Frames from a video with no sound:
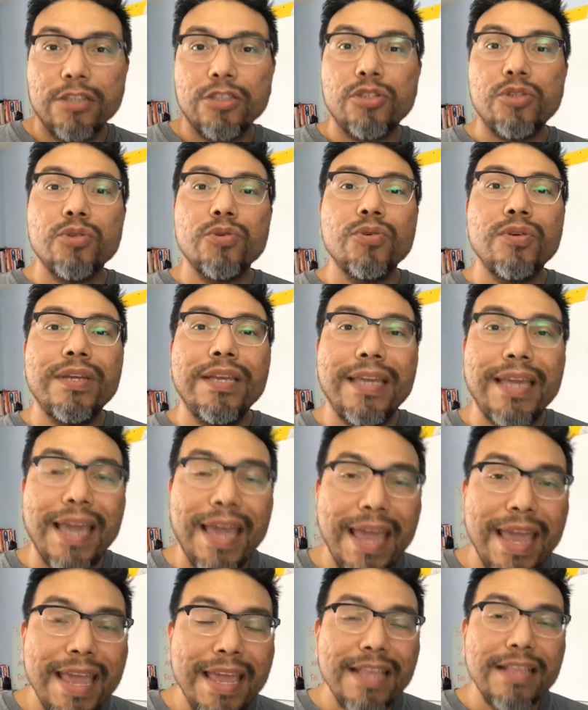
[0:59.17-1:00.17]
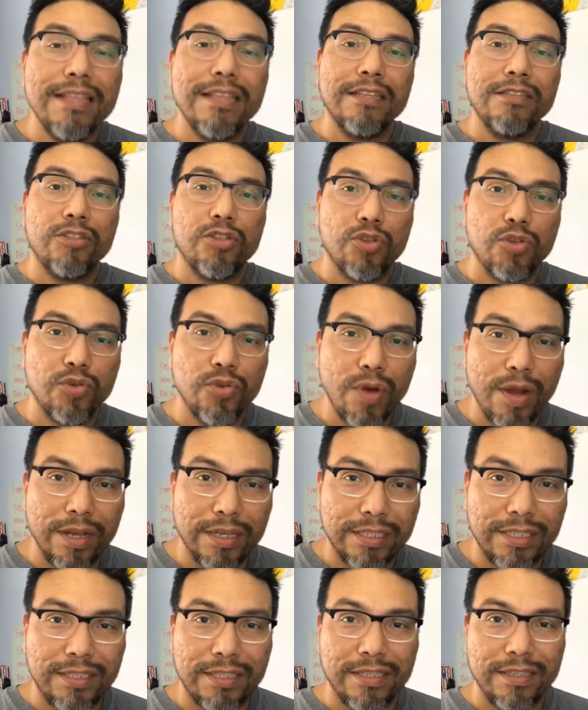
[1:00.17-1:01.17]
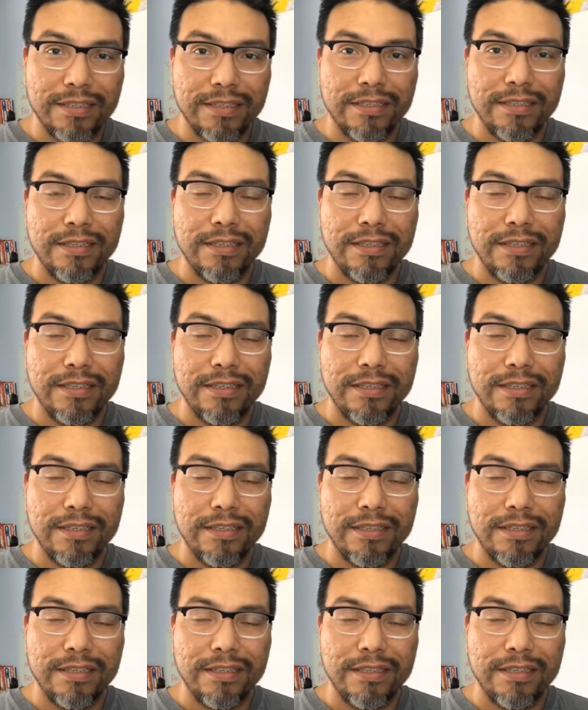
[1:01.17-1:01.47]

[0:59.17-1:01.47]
to gain trust